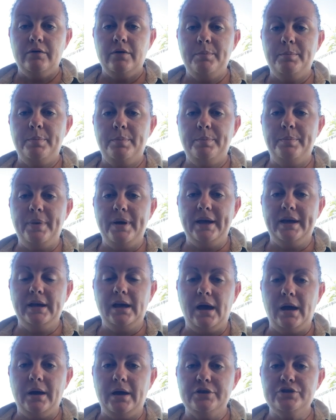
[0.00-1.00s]

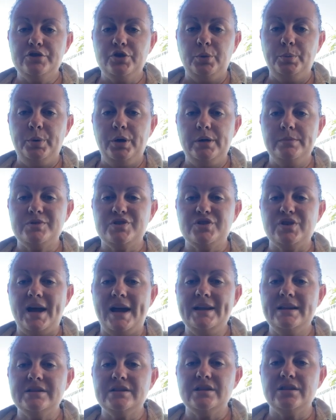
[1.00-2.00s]
Rebecca, chook poop
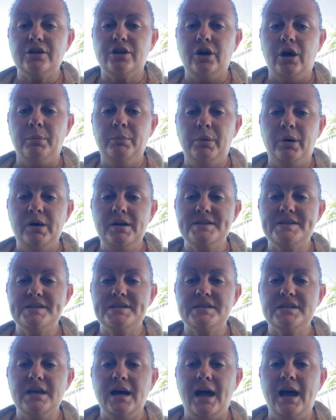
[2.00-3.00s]
straight into the
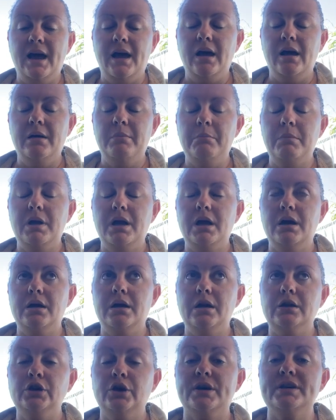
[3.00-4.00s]
compost.
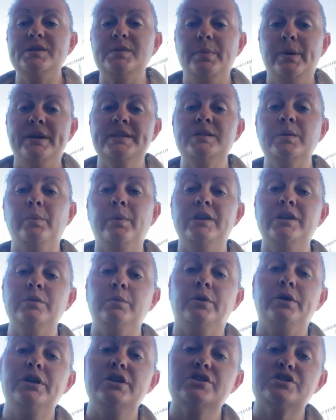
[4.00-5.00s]
Look, it depends on when you
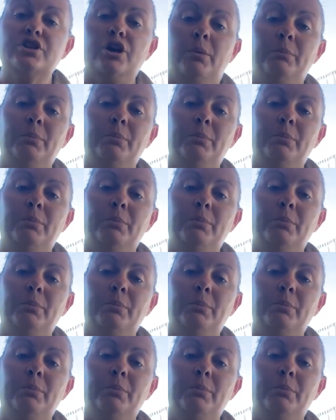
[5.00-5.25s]
want to use